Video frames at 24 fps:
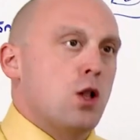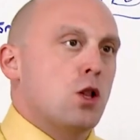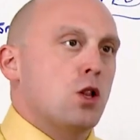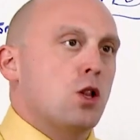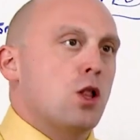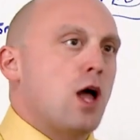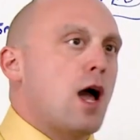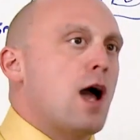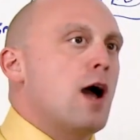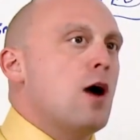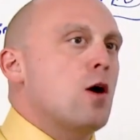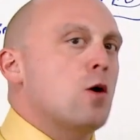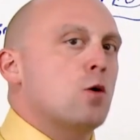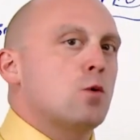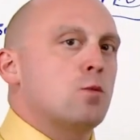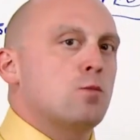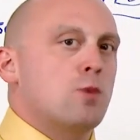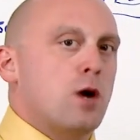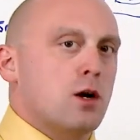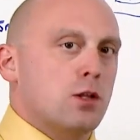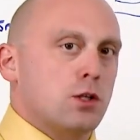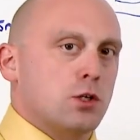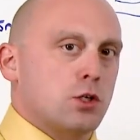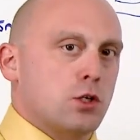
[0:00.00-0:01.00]
allow
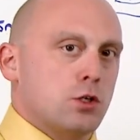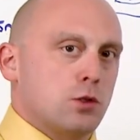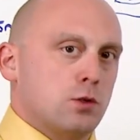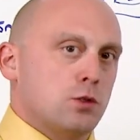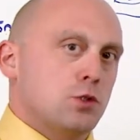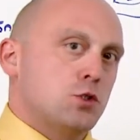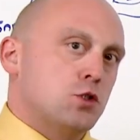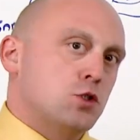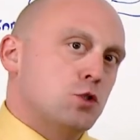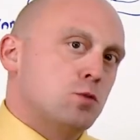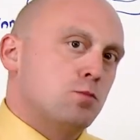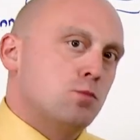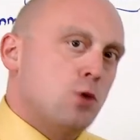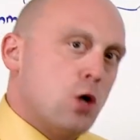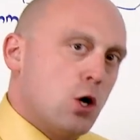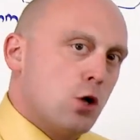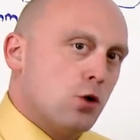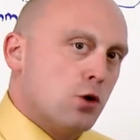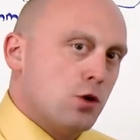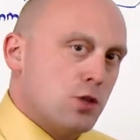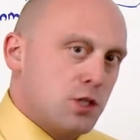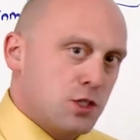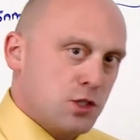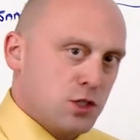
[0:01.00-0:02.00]
molecules
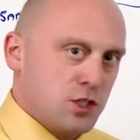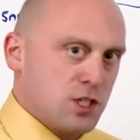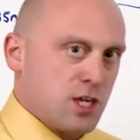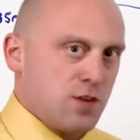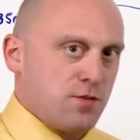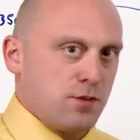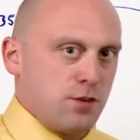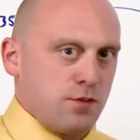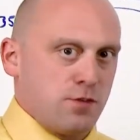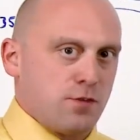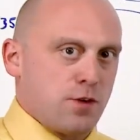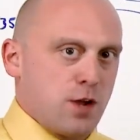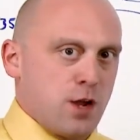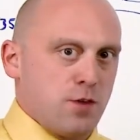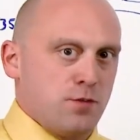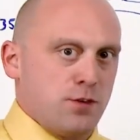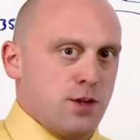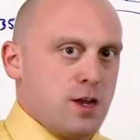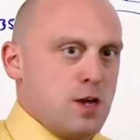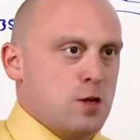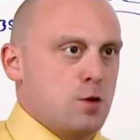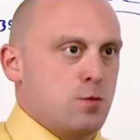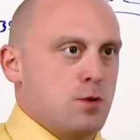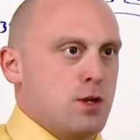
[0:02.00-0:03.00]
smaller than 75
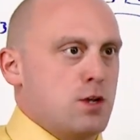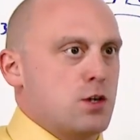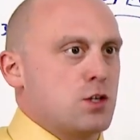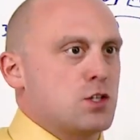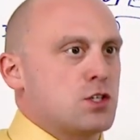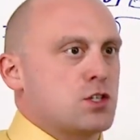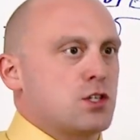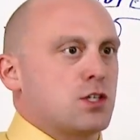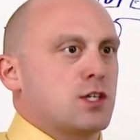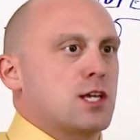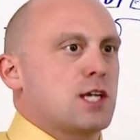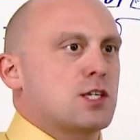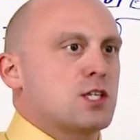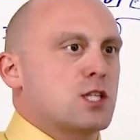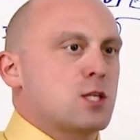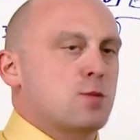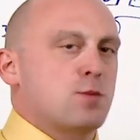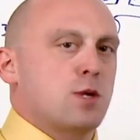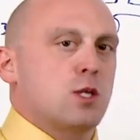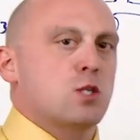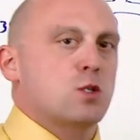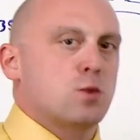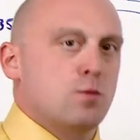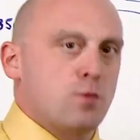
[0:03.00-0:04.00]
nanometers to get to the
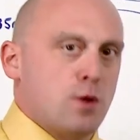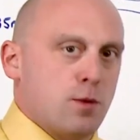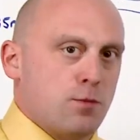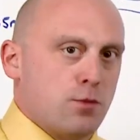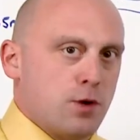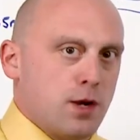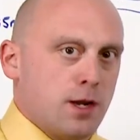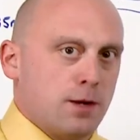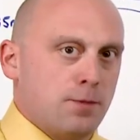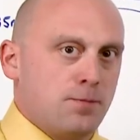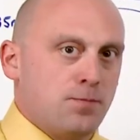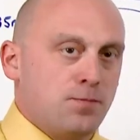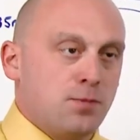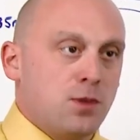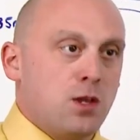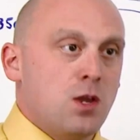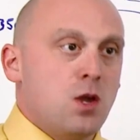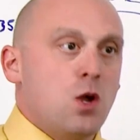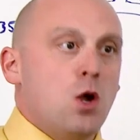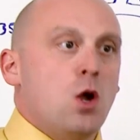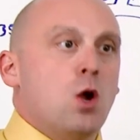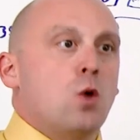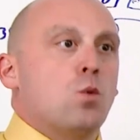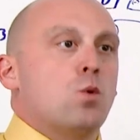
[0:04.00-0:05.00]
basement membrane,
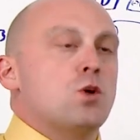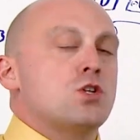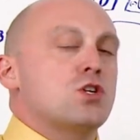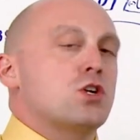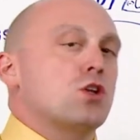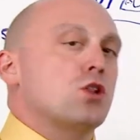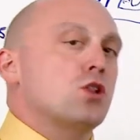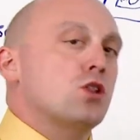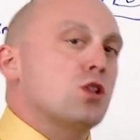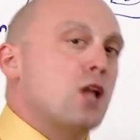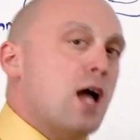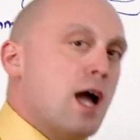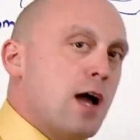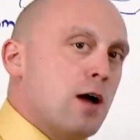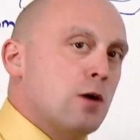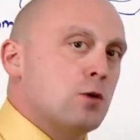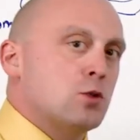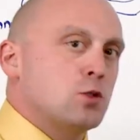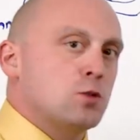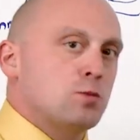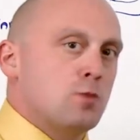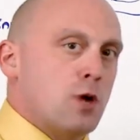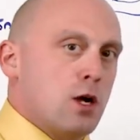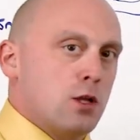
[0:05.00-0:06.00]
which
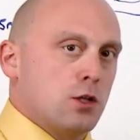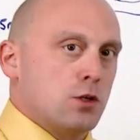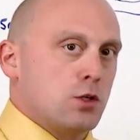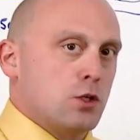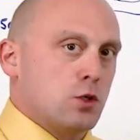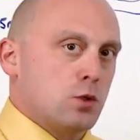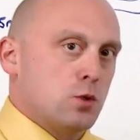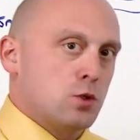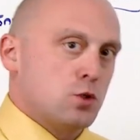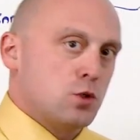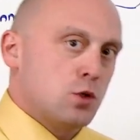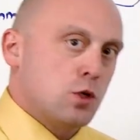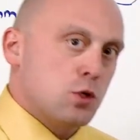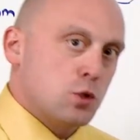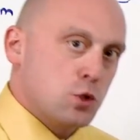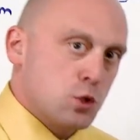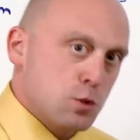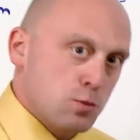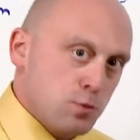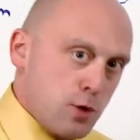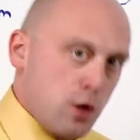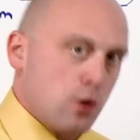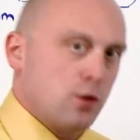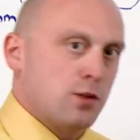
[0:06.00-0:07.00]
allows molecules
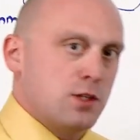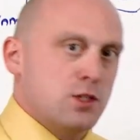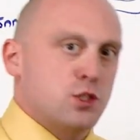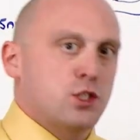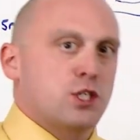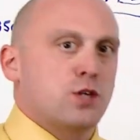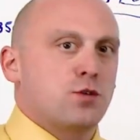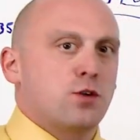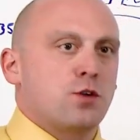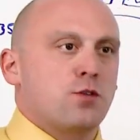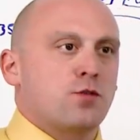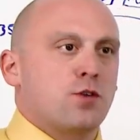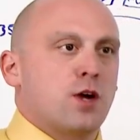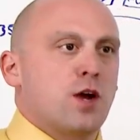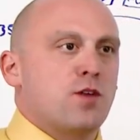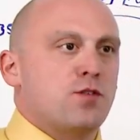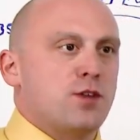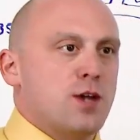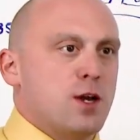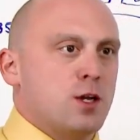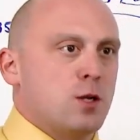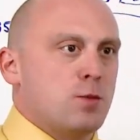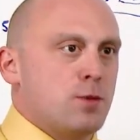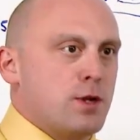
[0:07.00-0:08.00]
smaller than 75
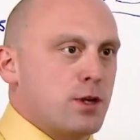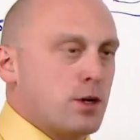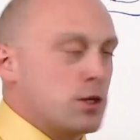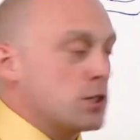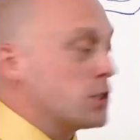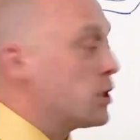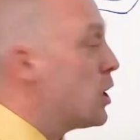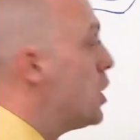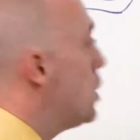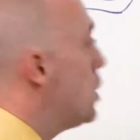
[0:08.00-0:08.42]
nanometers